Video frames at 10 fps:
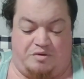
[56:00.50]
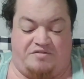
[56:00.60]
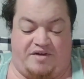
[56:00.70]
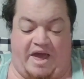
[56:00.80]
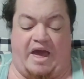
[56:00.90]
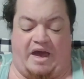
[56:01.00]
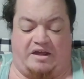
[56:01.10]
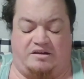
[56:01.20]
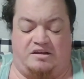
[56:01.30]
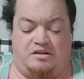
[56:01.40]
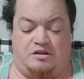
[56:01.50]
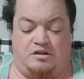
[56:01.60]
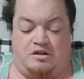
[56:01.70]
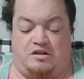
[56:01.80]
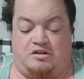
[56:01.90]
we've had
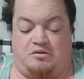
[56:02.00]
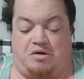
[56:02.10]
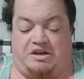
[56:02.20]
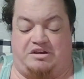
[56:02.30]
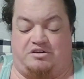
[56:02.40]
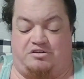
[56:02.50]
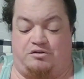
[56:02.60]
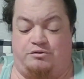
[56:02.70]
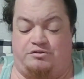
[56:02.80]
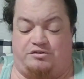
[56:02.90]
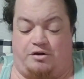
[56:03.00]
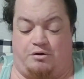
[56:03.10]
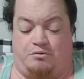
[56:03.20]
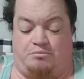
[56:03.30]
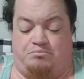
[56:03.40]
the money to do so,
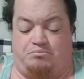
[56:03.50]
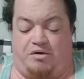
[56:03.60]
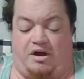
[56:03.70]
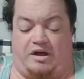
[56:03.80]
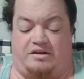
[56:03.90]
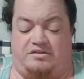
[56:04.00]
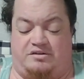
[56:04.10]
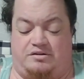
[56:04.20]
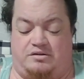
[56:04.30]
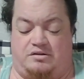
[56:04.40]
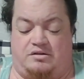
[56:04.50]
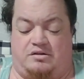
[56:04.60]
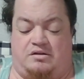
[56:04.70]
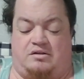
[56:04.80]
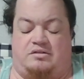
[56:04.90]
but
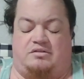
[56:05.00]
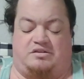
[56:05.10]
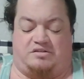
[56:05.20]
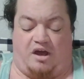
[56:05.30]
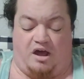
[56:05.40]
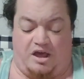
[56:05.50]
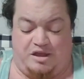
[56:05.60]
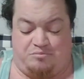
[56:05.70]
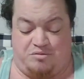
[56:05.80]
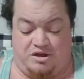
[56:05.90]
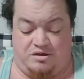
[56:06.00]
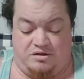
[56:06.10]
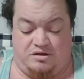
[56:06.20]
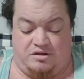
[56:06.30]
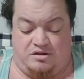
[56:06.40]
the time
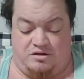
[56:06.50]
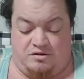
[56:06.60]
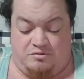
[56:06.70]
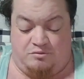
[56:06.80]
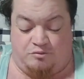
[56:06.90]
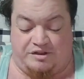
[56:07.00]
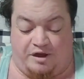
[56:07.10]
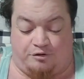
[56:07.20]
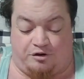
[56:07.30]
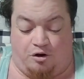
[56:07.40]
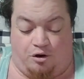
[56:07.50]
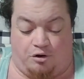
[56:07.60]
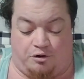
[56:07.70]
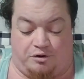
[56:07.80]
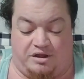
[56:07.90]
without a
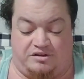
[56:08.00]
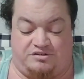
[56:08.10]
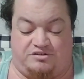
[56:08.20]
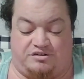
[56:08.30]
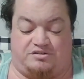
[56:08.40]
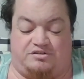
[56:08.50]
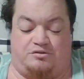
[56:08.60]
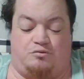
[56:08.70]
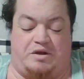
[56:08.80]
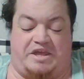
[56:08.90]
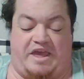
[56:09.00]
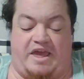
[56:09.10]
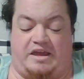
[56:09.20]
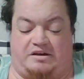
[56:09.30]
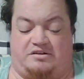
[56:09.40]
car is just we
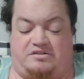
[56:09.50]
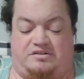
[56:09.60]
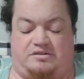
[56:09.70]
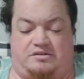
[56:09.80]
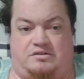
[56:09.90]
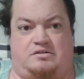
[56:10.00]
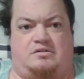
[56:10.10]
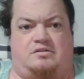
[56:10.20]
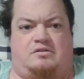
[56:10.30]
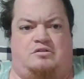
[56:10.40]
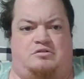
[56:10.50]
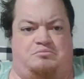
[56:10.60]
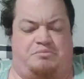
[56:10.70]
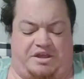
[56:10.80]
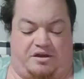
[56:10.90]
can't
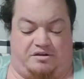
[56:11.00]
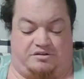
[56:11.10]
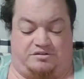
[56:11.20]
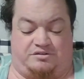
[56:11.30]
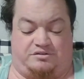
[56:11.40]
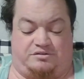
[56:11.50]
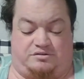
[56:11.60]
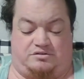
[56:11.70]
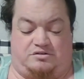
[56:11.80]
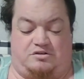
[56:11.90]
because